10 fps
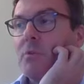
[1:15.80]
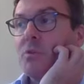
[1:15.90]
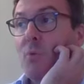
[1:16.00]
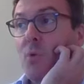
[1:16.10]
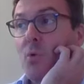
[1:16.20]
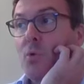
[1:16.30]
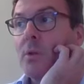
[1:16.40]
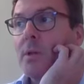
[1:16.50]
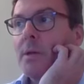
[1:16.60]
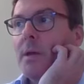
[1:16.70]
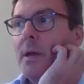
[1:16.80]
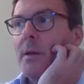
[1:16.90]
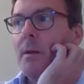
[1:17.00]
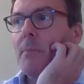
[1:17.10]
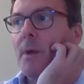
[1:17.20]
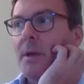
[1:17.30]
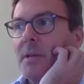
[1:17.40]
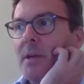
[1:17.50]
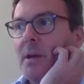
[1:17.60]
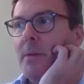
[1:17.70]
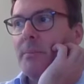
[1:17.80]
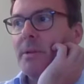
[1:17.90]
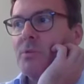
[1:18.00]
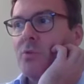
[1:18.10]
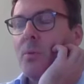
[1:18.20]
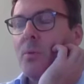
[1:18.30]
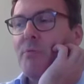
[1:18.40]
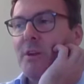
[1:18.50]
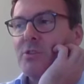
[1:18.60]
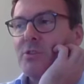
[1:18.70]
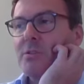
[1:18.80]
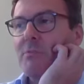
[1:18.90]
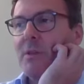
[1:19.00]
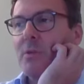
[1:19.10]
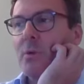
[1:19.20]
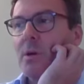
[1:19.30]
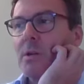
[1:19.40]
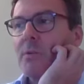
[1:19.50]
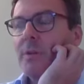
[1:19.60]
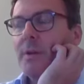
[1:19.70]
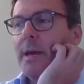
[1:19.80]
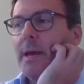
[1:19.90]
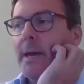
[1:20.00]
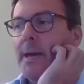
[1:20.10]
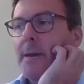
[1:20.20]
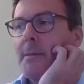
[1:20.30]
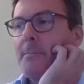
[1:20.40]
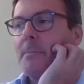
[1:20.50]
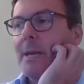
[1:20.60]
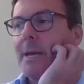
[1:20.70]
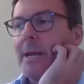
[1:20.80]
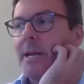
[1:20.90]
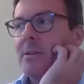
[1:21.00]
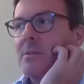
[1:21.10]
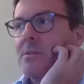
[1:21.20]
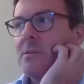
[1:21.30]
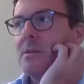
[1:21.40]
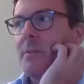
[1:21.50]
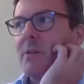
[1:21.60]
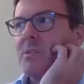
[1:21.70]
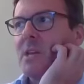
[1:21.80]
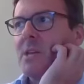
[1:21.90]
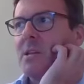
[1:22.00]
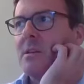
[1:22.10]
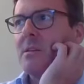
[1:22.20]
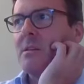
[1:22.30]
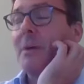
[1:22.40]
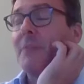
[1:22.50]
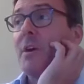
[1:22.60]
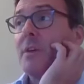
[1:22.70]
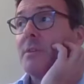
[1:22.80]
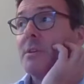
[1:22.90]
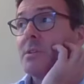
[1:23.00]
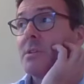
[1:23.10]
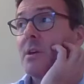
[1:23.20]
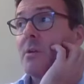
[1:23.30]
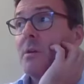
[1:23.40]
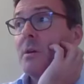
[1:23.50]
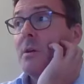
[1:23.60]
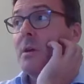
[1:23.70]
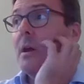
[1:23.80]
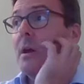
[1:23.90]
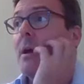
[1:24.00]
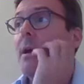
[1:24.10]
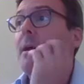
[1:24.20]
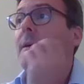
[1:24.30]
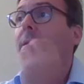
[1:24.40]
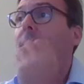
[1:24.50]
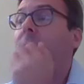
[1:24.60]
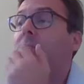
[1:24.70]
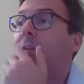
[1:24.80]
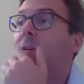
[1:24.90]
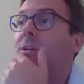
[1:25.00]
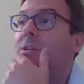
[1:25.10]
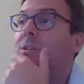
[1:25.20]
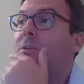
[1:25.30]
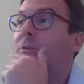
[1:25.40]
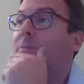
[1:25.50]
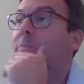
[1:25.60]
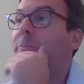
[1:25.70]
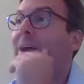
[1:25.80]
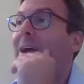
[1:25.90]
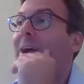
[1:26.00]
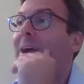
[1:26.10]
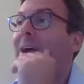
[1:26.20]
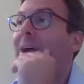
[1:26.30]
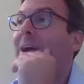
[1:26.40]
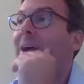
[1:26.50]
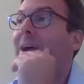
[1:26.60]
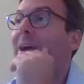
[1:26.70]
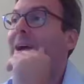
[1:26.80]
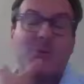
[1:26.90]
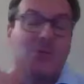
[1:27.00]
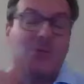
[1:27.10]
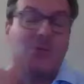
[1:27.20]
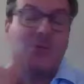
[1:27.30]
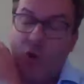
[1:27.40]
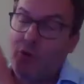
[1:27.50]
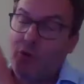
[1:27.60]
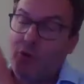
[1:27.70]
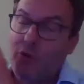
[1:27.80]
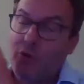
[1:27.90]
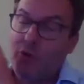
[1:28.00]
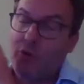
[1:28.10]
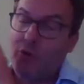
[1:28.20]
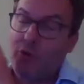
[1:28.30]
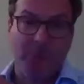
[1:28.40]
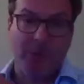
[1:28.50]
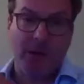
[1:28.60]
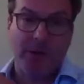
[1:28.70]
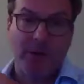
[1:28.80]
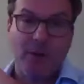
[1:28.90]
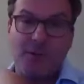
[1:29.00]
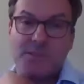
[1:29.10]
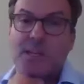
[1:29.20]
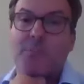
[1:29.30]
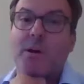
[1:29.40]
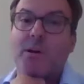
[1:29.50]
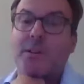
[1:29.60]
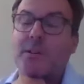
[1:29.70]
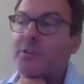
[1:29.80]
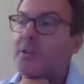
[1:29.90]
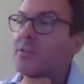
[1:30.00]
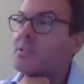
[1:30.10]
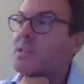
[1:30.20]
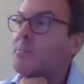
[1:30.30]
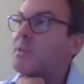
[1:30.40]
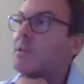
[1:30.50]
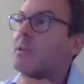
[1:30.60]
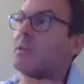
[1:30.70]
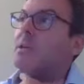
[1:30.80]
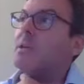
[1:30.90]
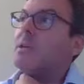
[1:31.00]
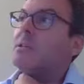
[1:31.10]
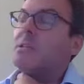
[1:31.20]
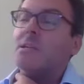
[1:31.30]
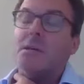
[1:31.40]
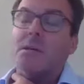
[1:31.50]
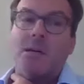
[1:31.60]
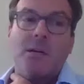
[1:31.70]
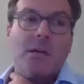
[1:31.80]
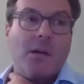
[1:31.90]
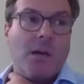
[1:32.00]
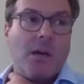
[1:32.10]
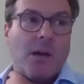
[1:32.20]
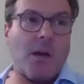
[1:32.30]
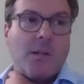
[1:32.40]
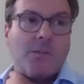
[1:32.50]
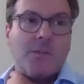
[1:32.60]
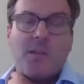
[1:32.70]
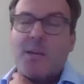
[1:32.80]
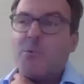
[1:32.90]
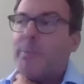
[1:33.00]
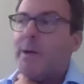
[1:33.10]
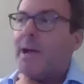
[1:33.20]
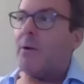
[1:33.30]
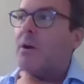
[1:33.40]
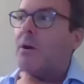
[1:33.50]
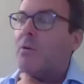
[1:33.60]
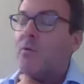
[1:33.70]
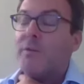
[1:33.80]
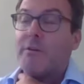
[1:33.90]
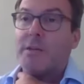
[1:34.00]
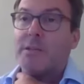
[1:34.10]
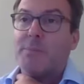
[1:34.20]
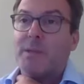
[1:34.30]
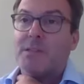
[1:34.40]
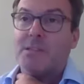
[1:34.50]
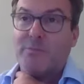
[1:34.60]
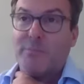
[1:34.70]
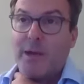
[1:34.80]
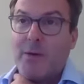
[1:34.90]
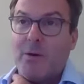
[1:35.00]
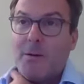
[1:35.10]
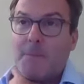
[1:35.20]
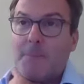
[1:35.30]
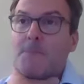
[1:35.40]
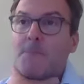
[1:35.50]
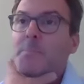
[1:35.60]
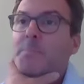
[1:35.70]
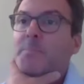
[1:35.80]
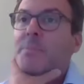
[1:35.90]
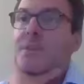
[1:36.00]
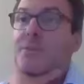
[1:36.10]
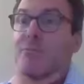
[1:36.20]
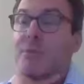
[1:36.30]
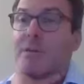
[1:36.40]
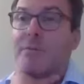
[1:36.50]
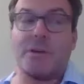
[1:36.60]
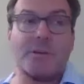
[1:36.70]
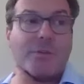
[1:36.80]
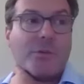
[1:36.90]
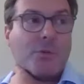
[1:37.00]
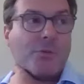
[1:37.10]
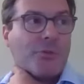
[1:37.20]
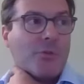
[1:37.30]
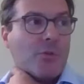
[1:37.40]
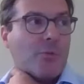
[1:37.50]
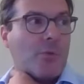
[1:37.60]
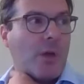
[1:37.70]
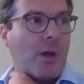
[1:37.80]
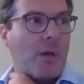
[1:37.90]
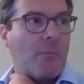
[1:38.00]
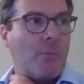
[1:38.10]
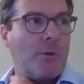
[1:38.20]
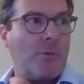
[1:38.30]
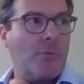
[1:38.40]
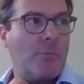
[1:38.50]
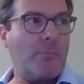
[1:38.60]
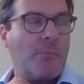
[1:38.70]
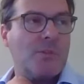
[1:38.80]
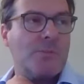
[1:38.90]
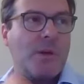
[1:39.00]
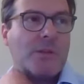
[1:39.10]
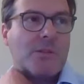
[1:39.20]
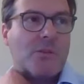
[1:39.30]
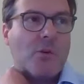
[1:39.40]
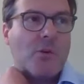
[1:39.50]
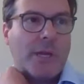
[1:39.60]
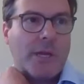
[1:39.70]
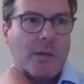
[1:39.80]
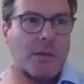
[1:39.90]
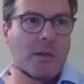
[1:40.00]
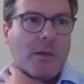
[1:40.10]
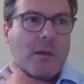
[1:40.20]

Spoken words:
small mining companies or operations around the world. And about 5 years ago, I decided that power and mining is the ongoing problem of a miner. Ask any miner, they'll tell you the same thing. It's either unstable power or very expensive power. It's really very difficult to, when you're, most mines are not in